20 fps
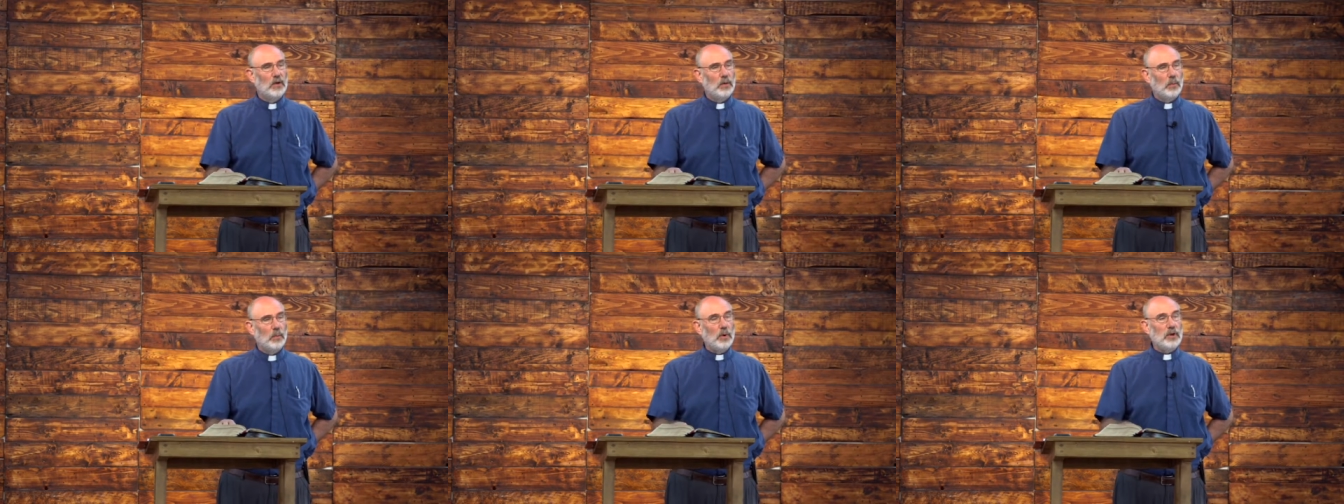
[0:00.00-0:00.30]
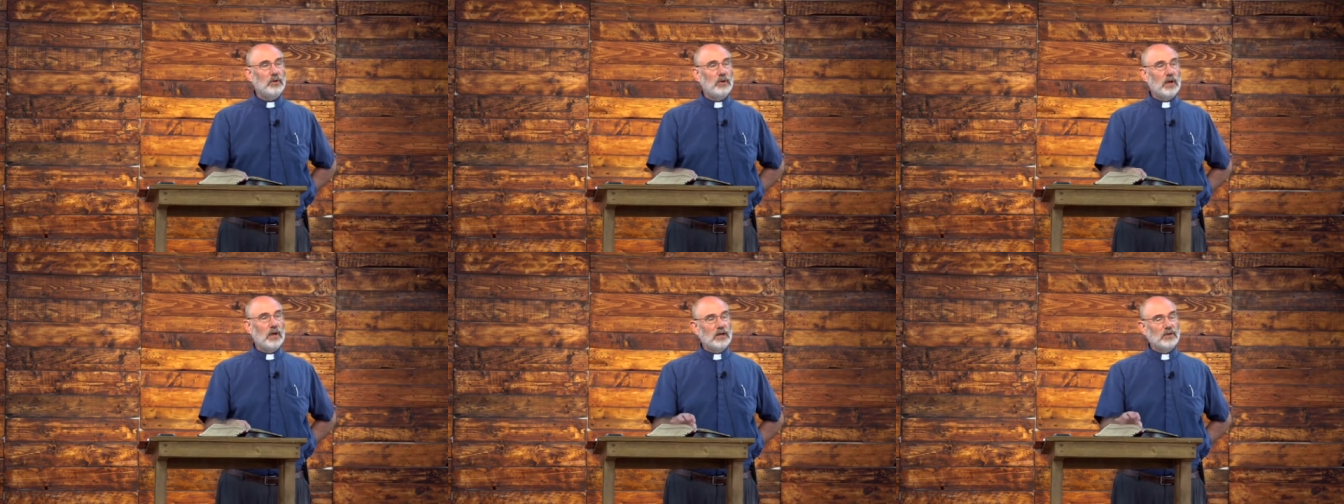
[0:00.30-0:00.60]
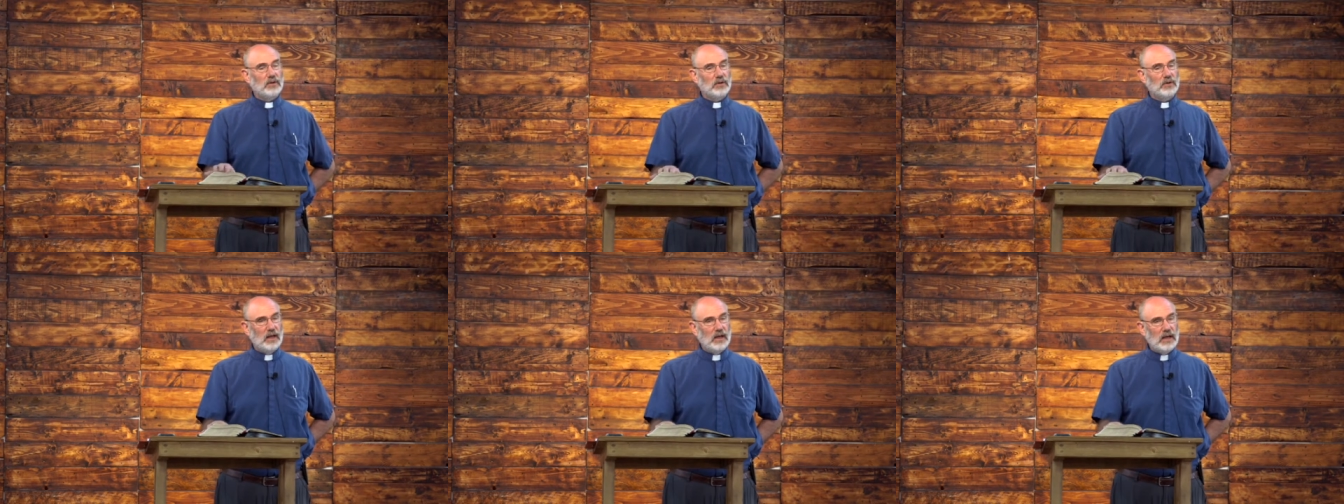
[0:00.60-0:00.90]
when you
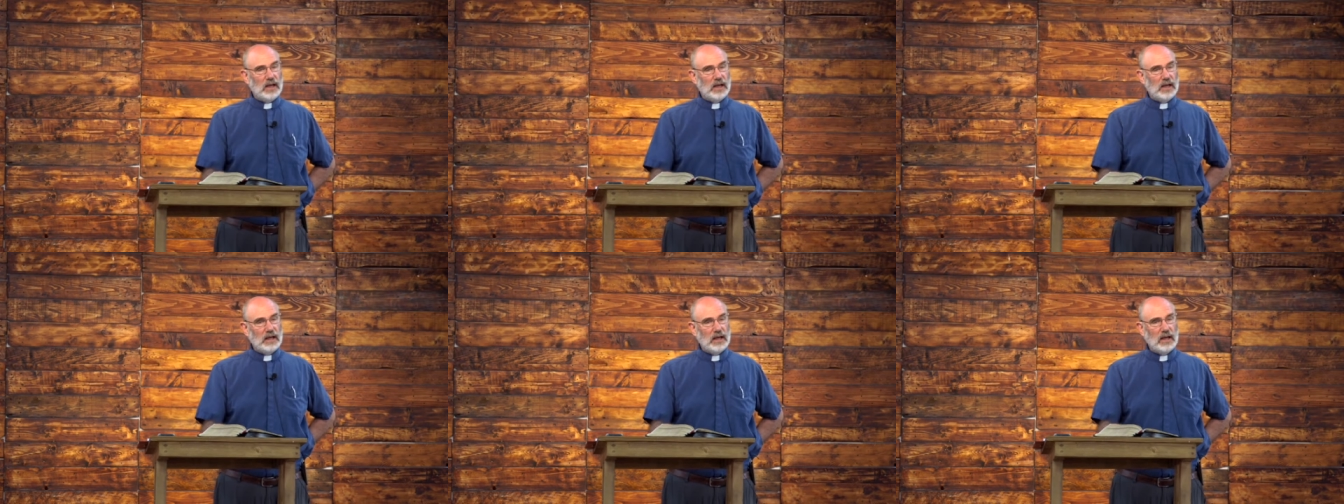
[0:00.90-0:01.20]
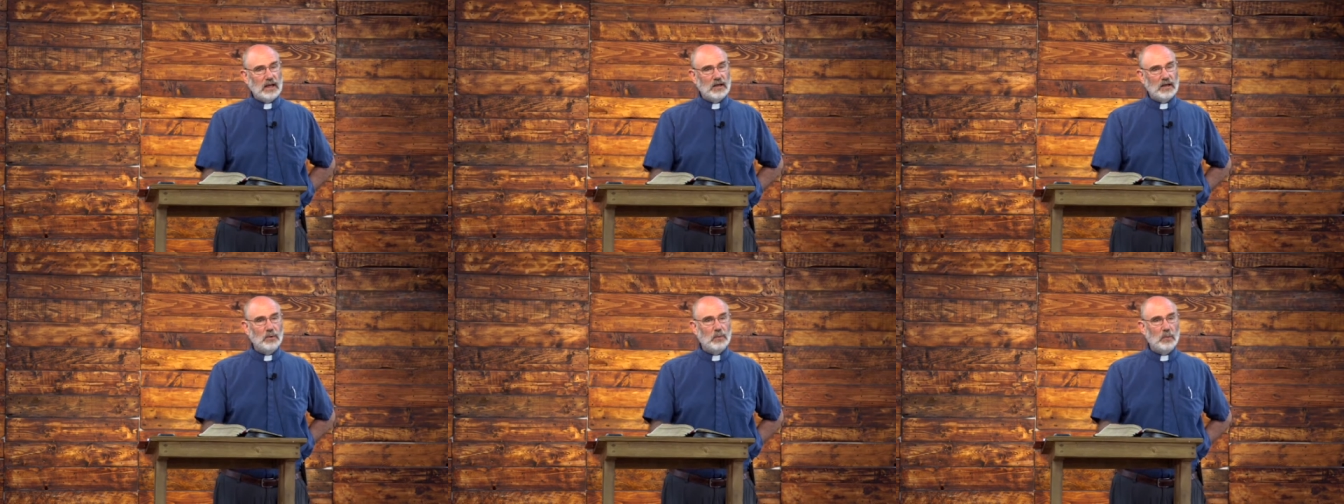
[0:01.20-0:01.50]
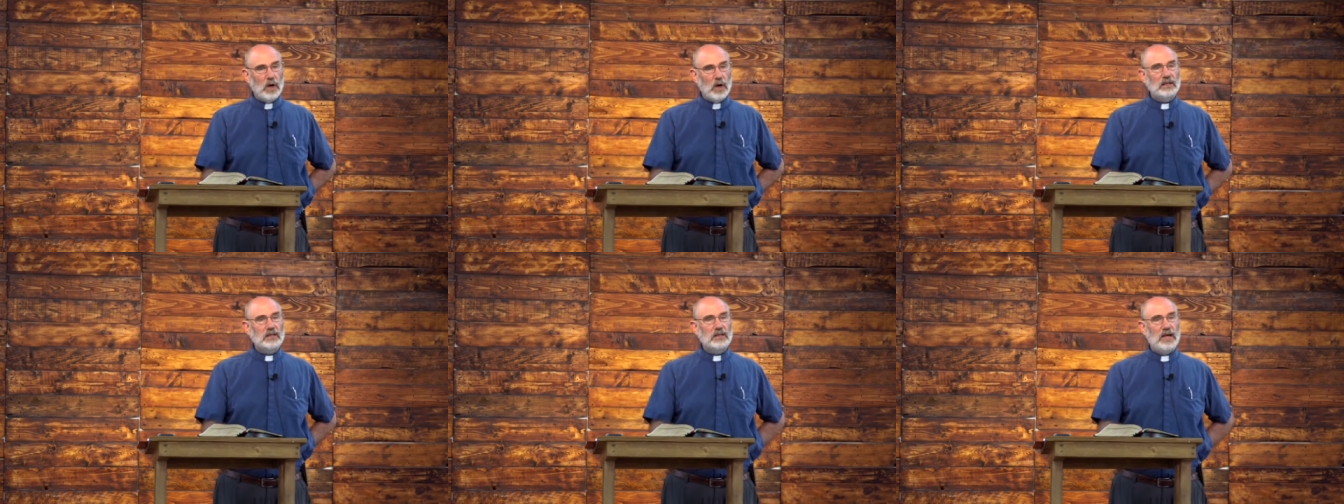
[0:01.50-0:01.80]
enter the land and you
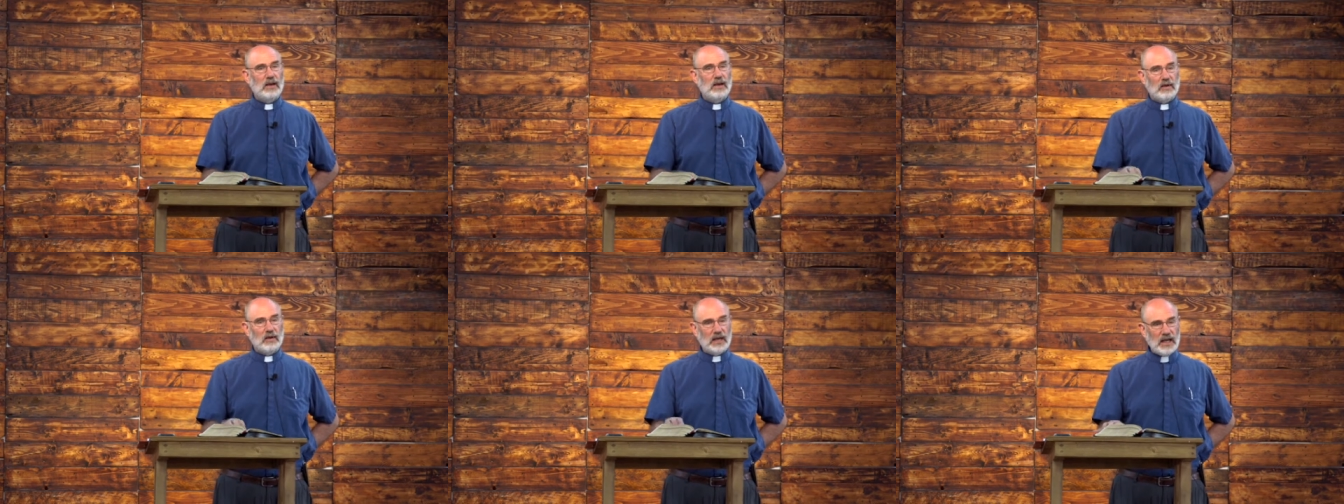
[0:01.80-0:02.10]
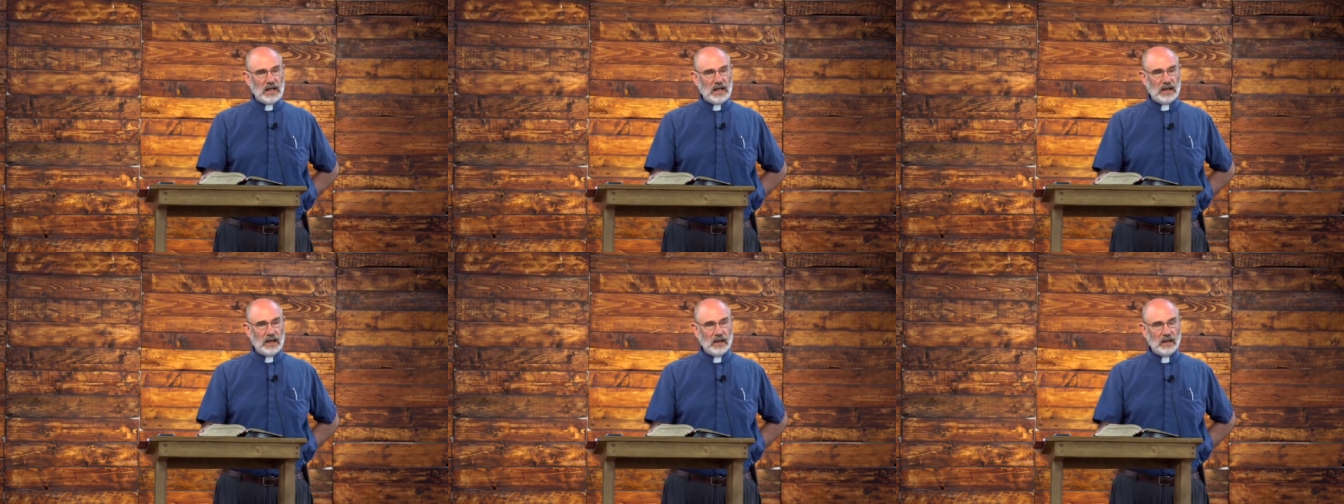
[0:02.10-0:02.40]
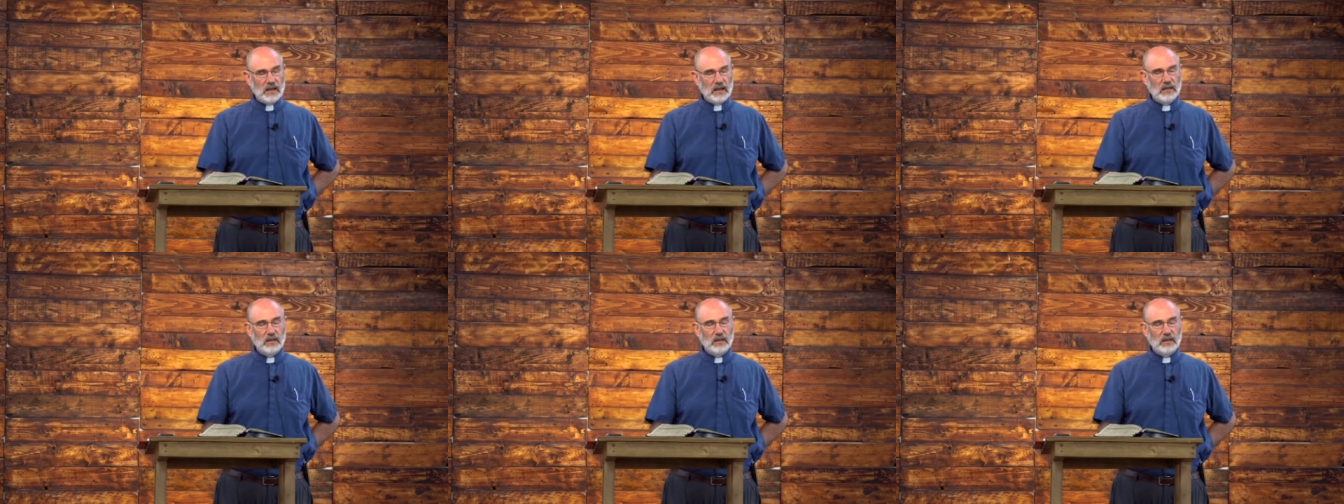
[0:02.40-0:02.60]
want to have a king,